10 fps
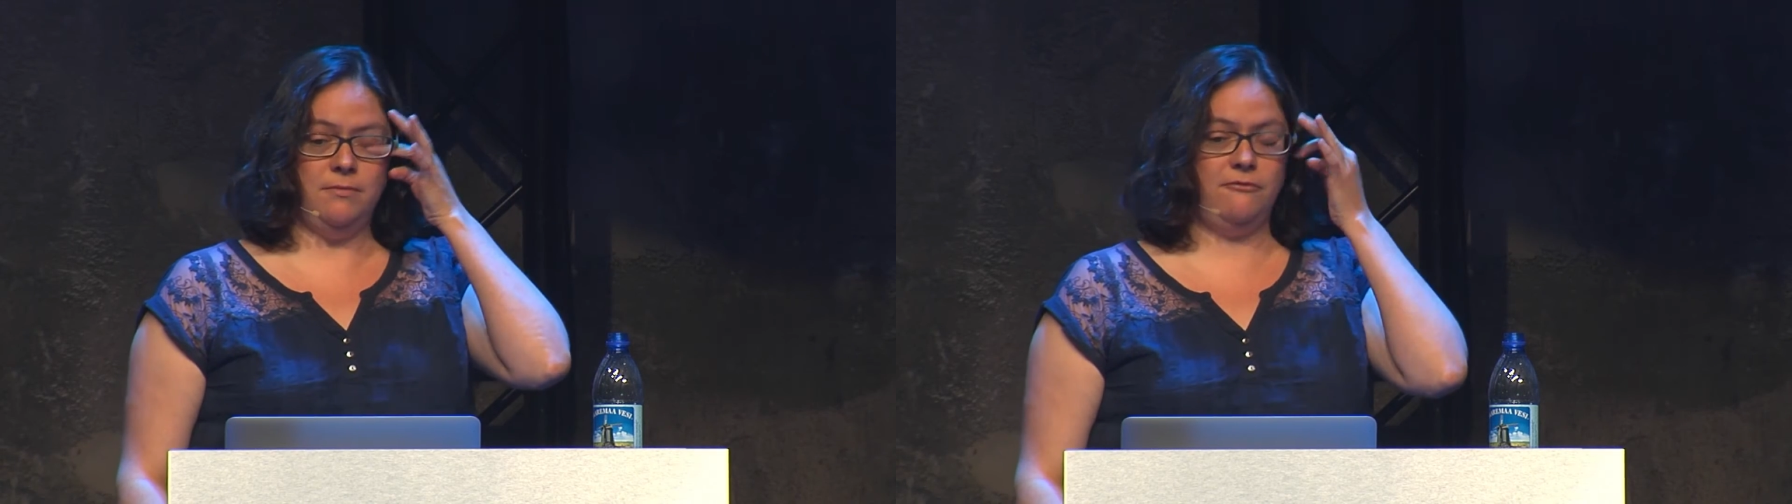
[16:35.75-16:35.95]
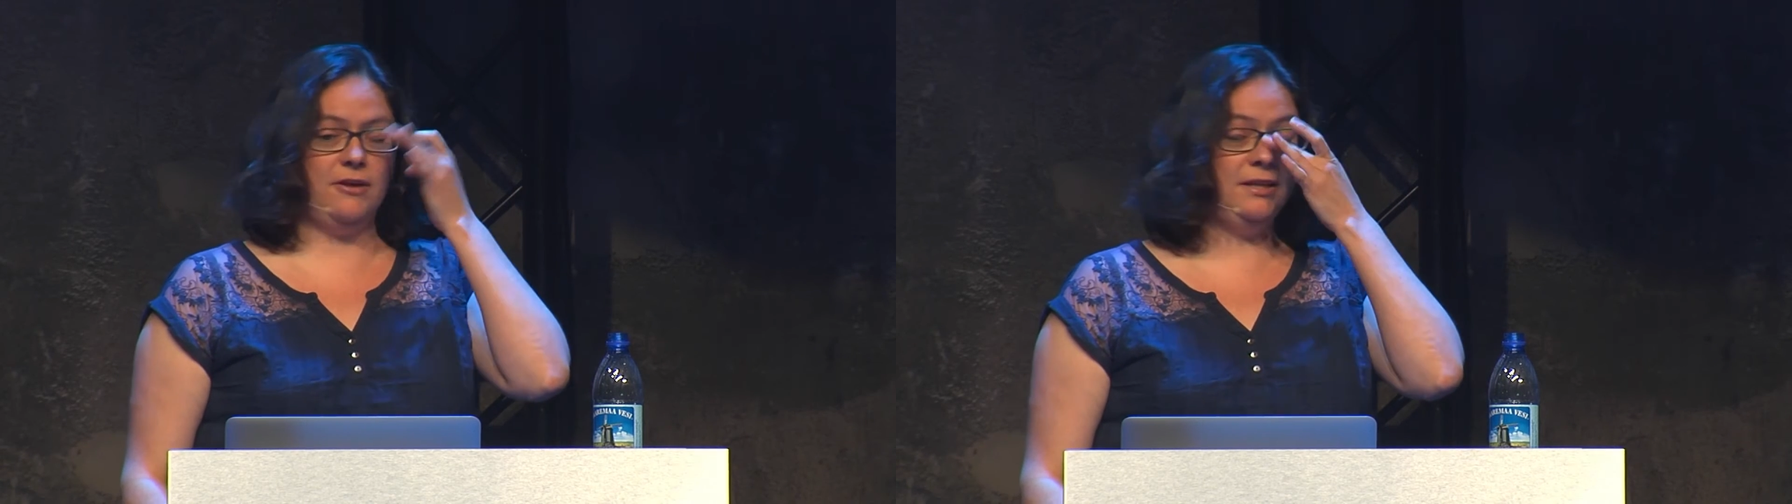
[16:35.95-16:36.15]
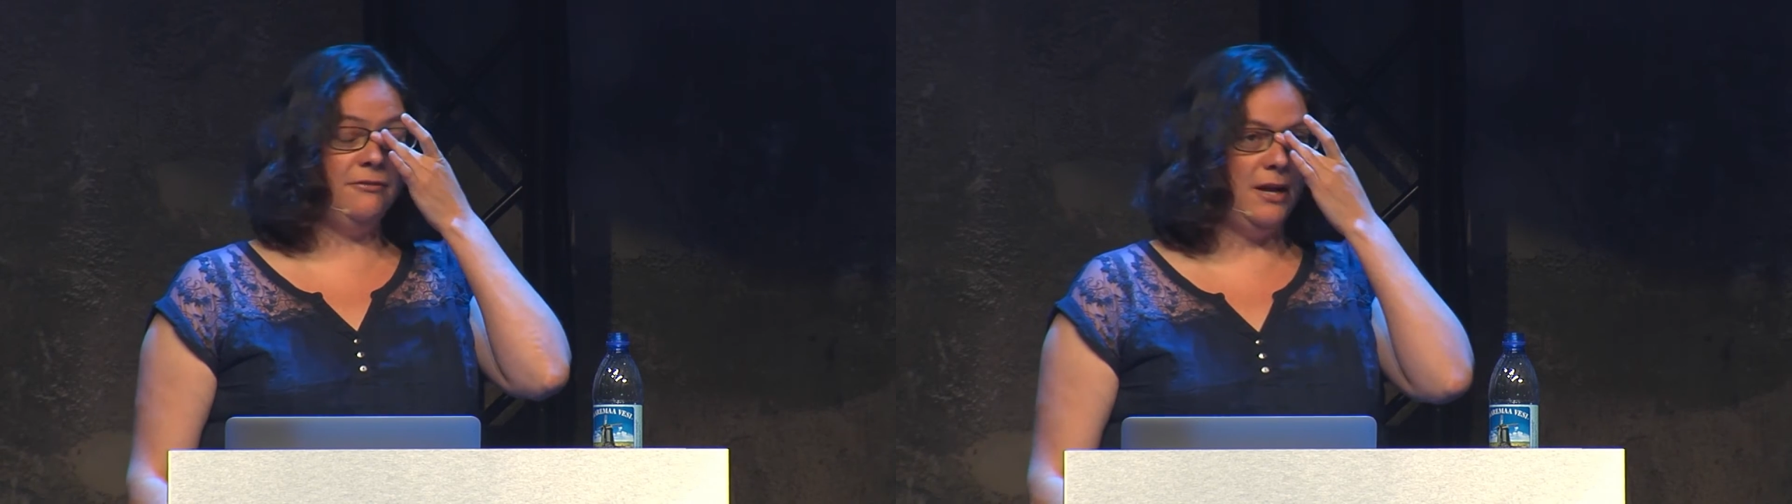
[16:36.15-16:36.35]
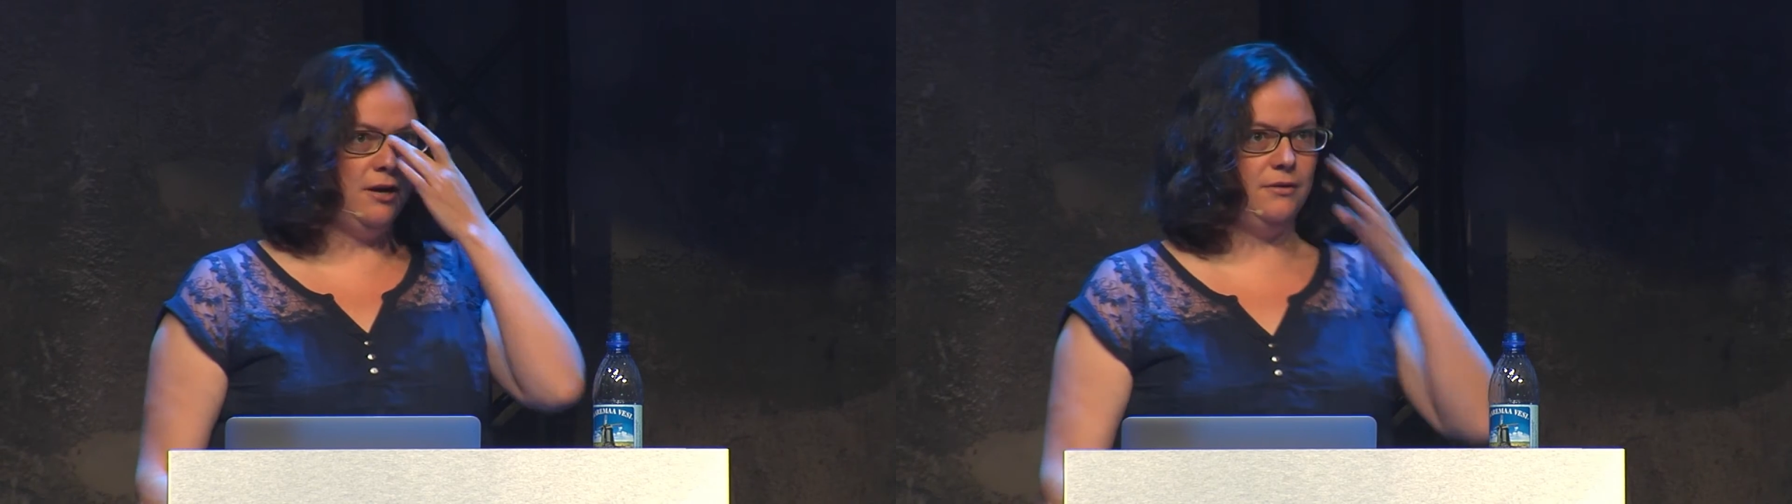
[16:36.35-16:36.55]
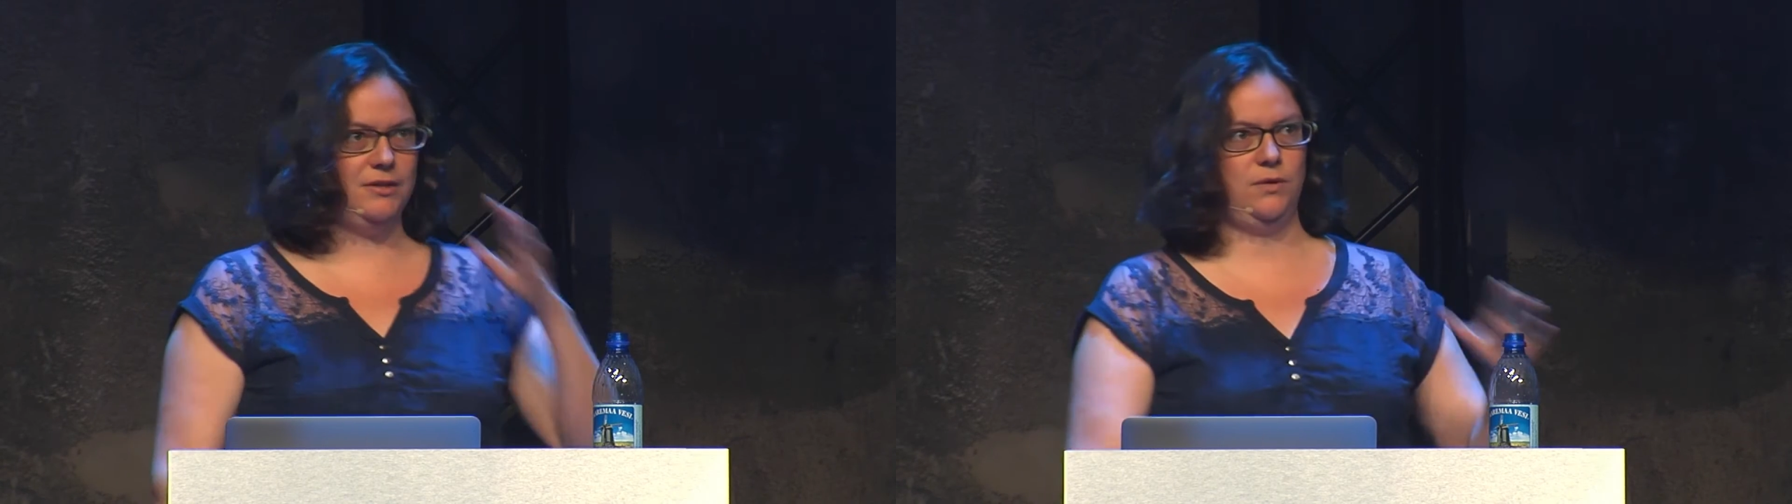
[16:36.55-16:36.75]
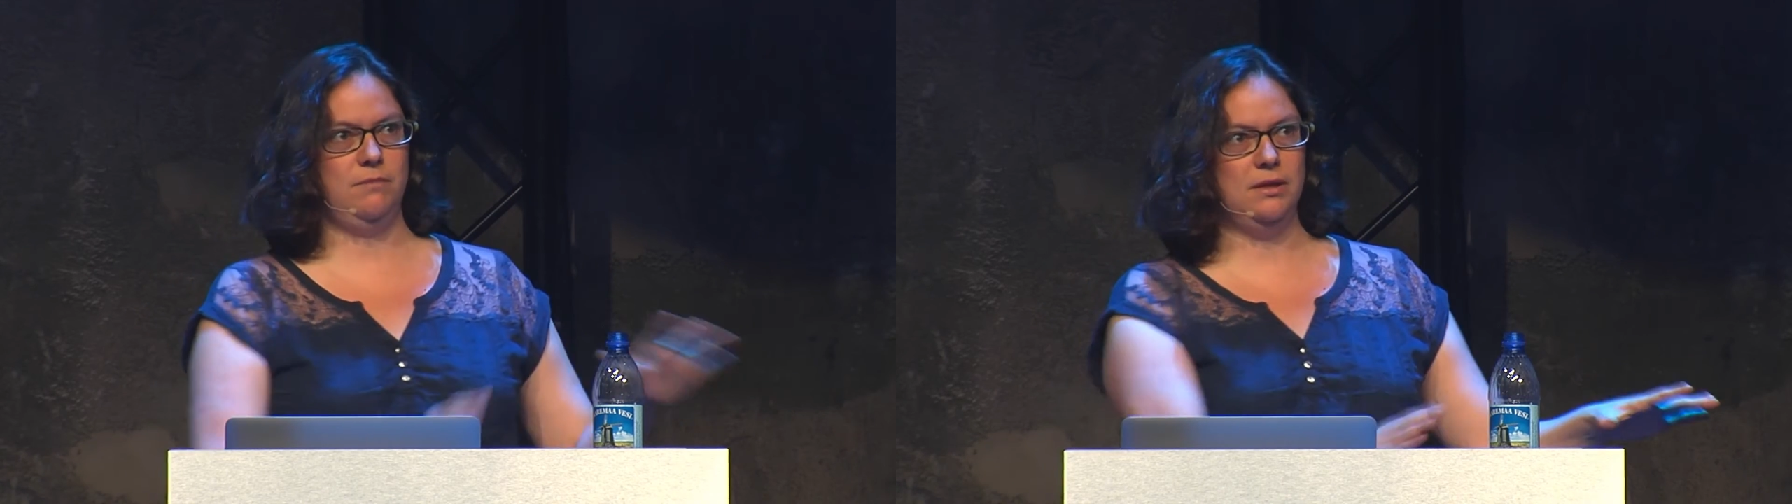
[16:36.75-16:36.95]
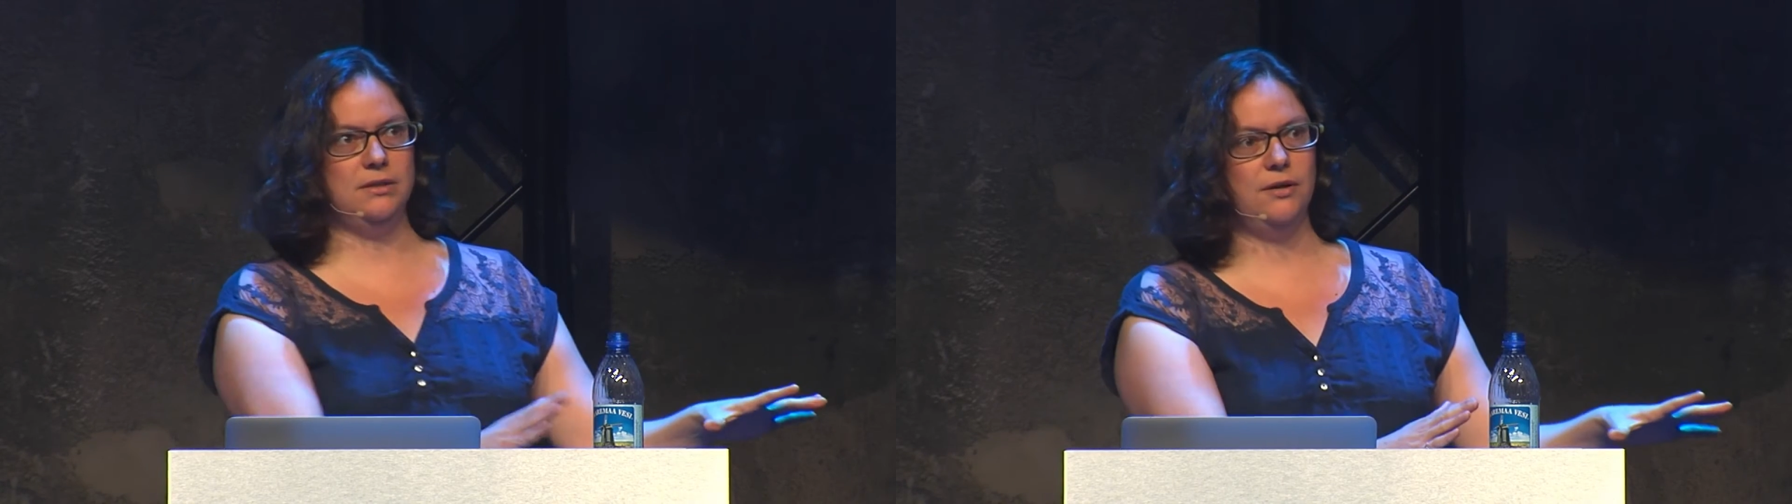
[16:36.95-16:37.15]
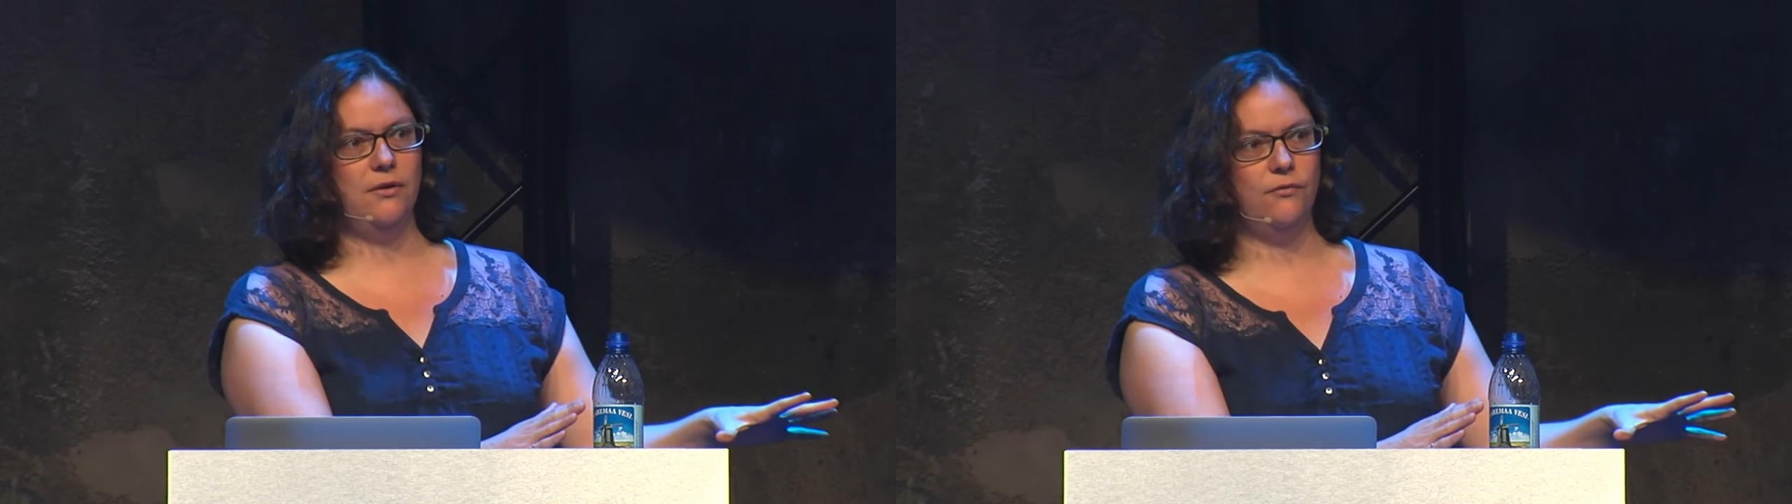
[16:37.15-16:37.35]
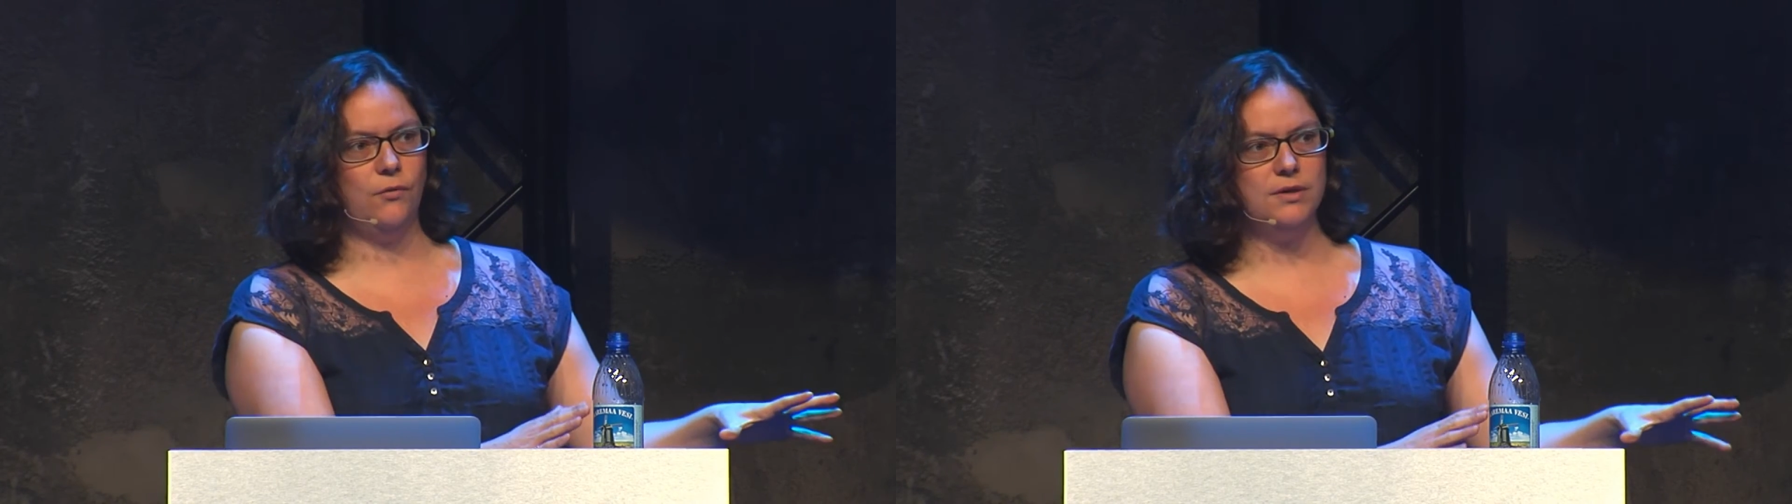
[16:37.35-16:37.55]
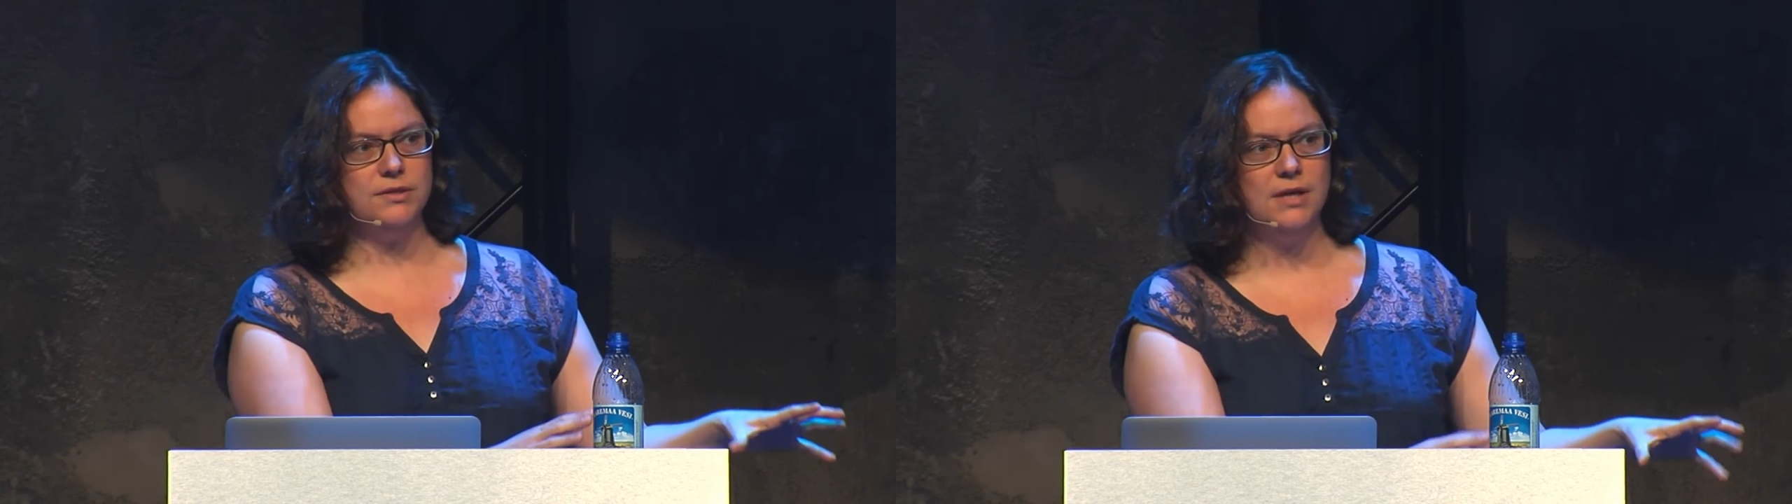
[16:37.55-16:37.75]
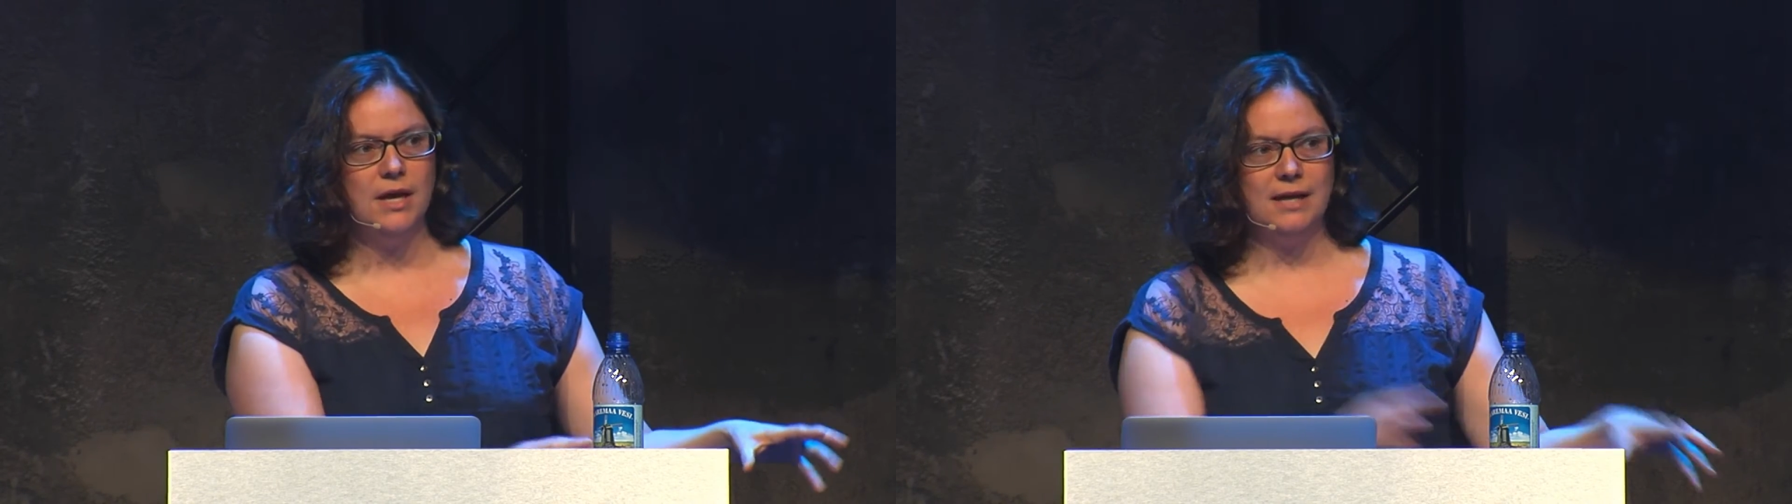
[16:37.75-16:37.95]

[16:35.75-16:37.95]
friendly fire is when a military force